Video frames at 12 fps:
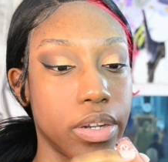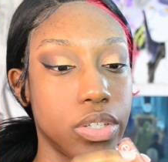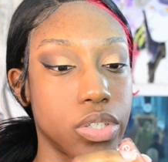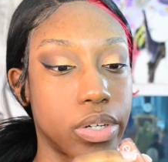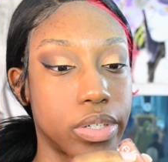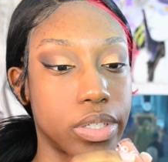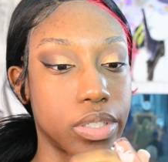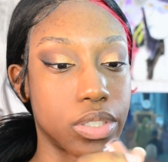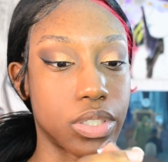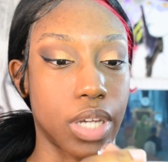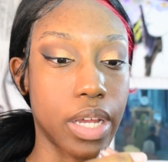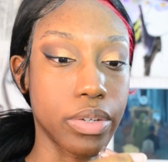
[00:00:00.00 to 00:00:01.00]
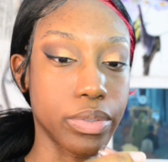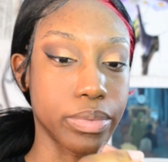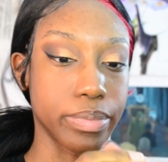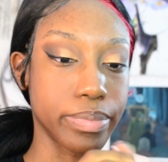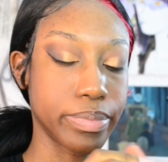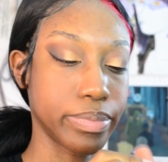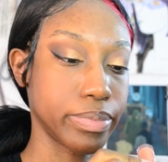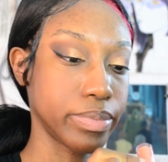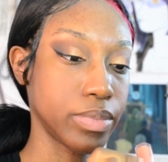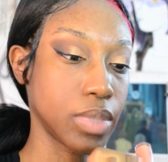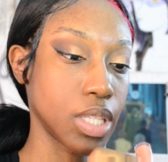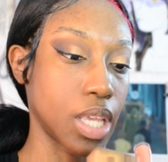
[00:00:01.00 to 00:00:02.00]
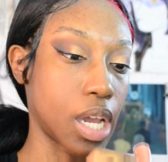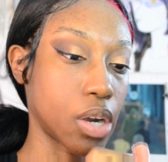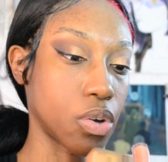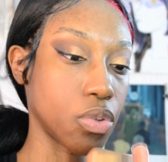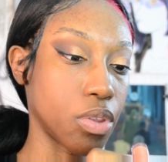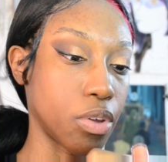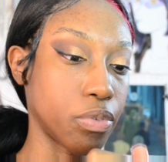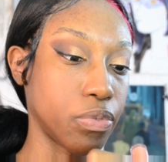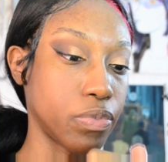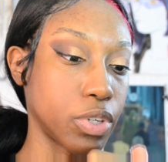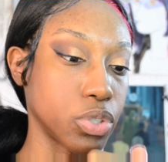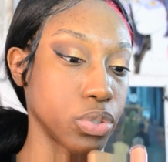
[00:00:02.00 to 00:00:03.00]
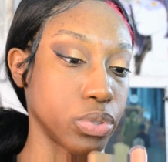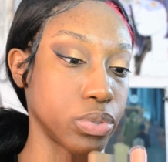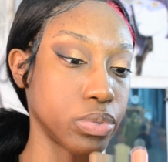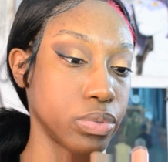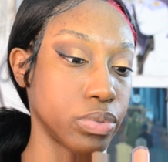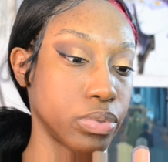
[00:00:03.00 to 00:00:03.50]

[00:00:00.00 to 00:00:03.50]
it's orange. I don't know the official,